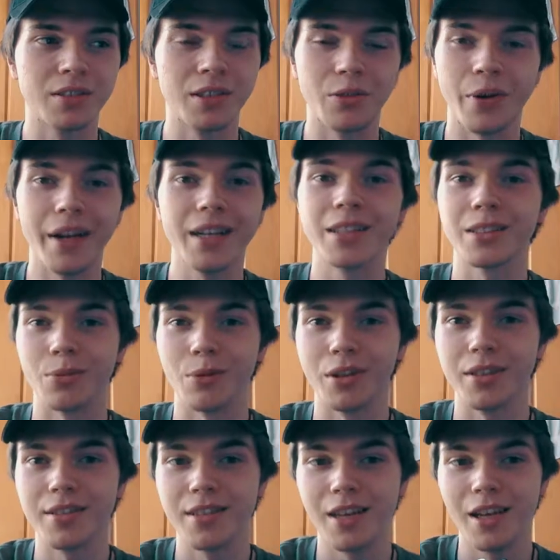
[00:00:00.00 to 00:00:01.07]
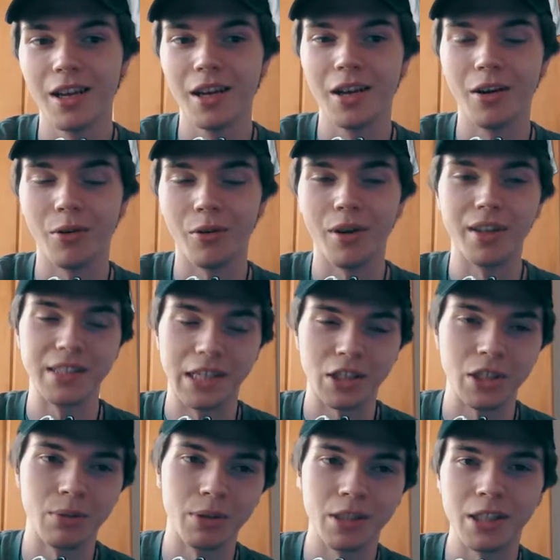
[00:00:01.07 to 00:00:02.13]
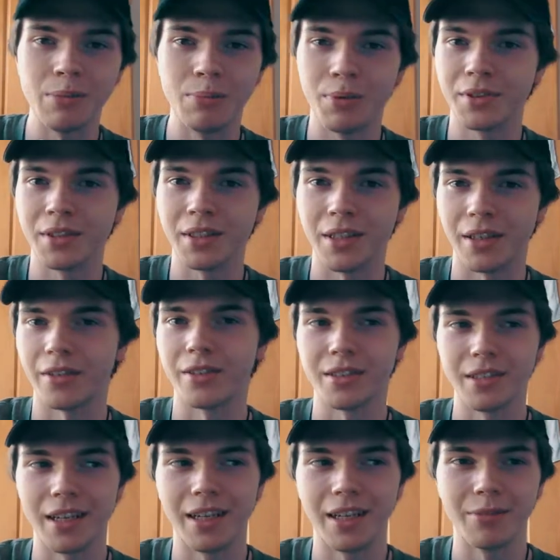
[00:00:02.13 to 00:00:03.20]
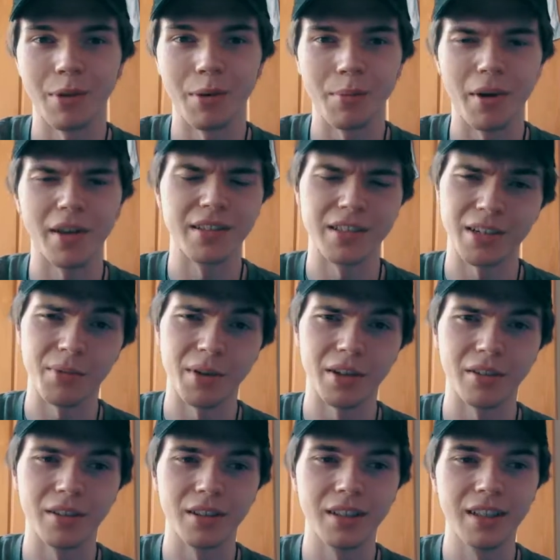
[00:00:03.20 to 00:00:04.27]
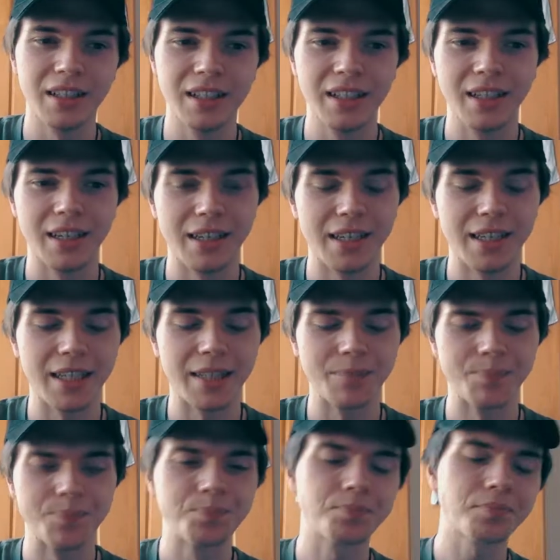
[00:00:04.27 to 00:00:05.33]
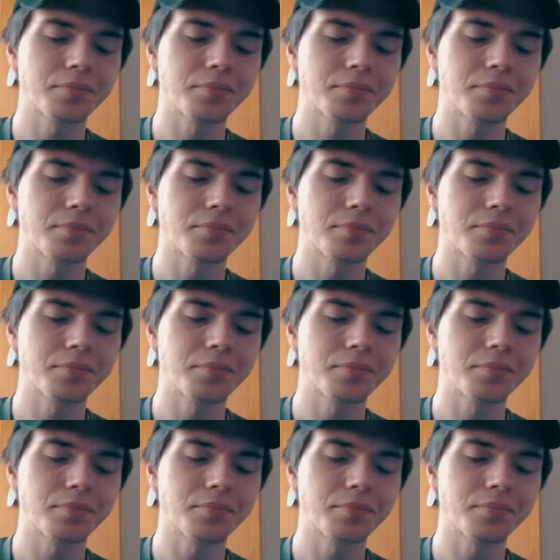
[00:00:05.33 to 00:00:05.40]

the greatest ones or as actually one of the books that are staying in my mind somehow um,